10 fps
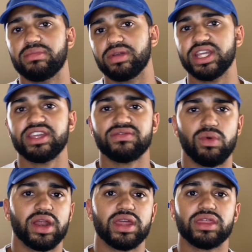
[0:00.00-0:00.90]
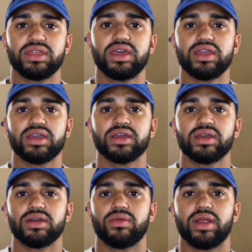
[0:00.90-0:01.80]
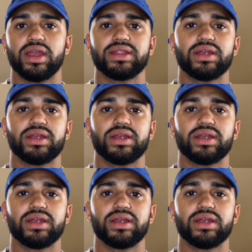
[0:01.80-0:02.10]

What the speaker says: believe, what I think, right?